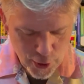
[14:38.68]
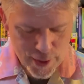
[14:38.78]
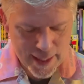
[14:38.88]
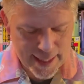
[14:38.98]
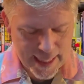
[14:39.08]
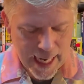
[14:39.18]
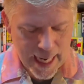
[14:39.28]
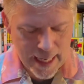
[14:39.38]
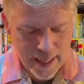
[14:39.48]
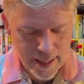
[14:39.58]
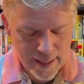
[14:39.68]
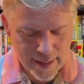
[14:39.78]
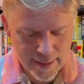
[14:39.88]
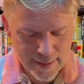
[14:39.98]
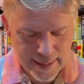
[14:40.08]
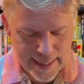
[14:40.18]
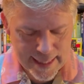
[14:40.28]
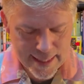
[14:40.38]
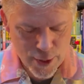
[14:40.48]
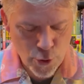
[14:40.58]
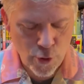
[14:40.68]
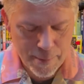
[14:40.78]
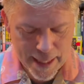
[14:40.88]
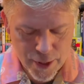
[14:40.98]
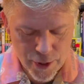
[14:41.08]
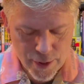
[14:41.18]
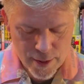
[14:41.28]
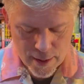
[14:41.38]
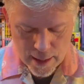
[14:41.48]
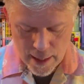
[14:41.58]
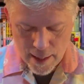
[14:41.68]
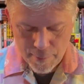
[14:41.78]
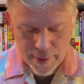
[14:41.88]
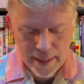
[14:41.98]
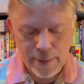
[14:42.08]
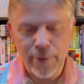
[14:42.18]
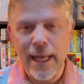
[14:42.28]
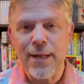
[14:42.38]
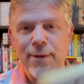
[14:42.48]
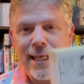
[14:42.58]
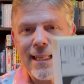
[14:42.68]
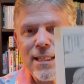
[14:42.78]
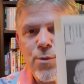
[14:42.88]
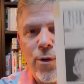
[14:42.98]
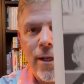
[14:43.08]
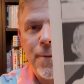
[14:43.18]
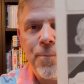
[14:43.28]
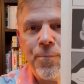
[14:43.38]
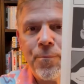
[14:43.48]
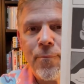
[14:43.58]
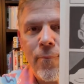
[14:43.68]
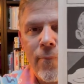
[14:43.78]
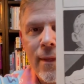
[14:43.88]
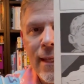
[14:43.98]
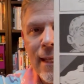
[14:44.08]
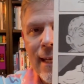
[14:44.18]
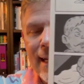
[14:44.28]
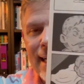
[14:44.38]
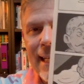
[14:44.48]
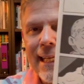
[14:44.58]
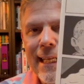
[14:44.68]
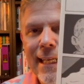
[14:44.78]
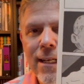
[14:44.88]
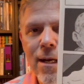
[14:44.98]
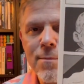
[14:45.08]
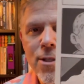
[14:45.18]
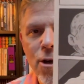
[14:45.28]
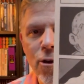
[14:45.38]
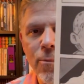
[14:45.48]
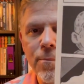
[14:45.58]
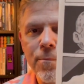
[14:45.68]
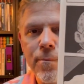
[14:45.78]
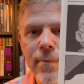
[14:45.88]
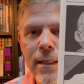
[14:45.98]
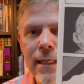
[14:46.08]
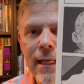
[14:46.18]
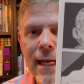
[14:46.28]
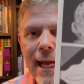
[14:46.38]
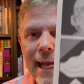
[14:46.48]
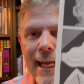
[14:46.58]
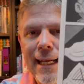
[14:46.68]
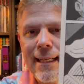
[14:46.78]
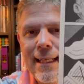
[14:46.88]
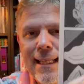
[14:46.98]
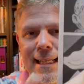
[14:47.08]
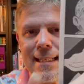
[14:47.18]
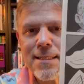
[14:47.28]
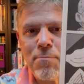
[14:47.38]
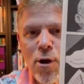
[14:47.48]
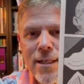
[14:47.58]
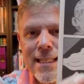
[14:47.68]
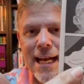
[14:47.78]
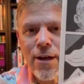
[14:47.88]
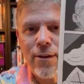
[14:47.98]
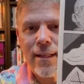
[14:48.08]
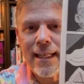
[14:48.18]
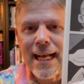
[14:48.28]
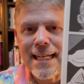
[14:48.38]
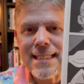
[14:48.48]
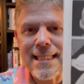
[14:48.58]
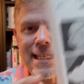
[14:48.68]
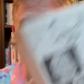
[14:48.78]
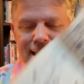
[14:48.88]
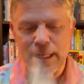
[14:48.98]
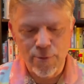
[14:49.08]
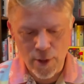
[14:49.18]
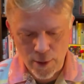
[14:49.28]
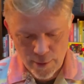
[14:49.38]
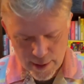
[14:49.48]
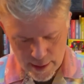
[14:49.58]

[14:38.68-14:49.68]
the guy, his tormentors. But anyway, in this one, he comes home and he's marked out the nice things he wrote